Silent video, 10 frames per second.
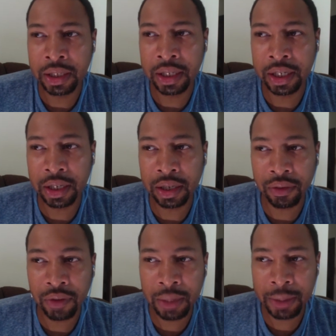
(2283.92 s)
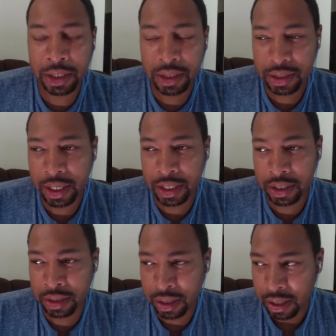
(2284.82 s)
uh, Robbie
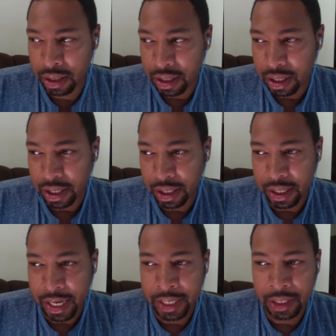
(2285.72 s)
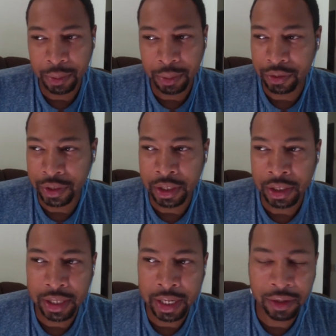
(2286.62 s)
Kiyosaki. Uh, I didn't want to read
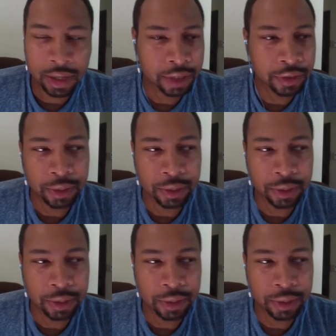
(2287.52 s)
it. I don't like reading